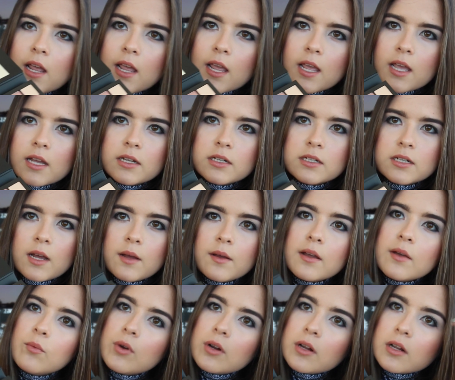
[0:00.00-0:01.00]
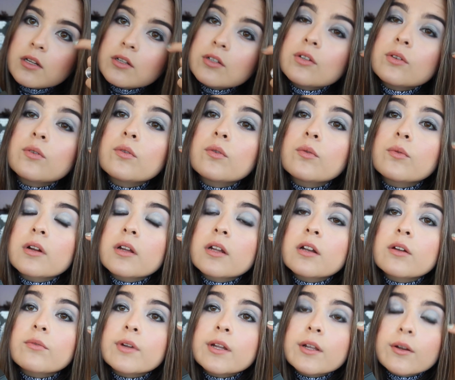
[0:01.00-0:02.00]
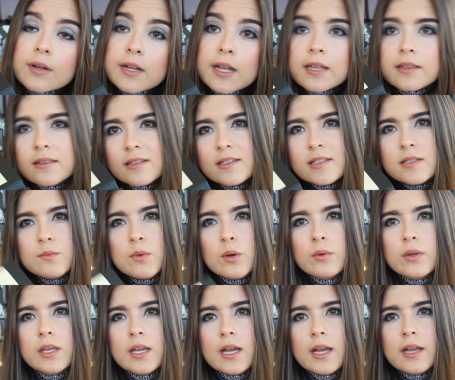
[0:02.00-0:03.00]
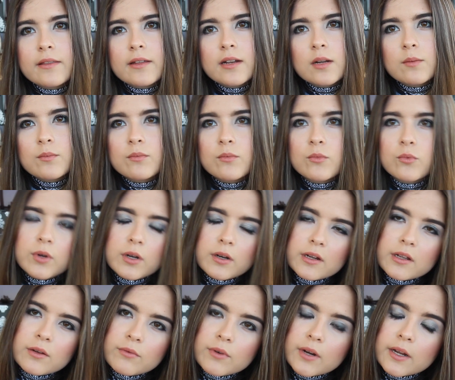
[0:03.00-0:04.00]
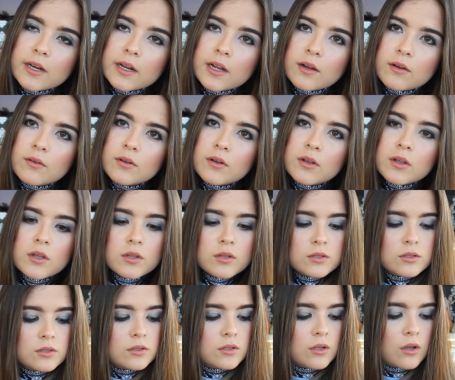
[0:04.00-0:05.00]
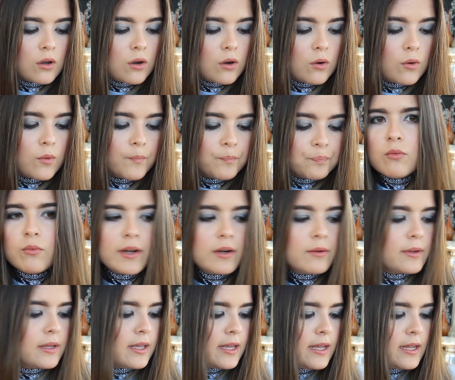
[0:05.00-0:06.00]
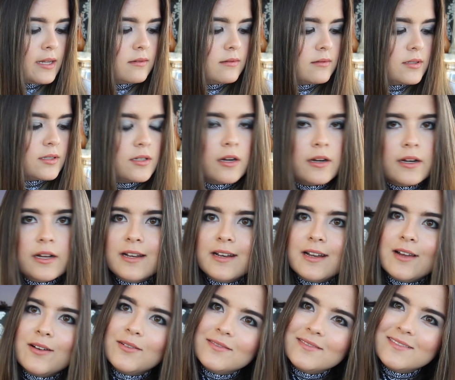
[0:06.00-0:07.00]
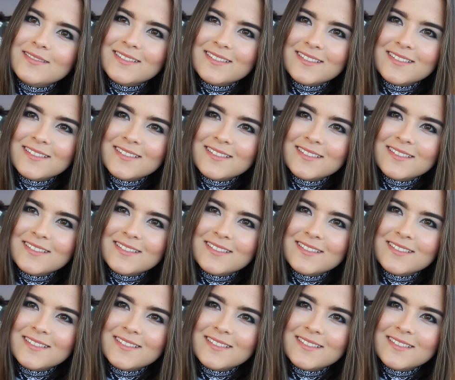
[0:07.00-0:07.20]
and we're gonna recreate the smoky eye that I'm wearing right now. So why don't we get started now?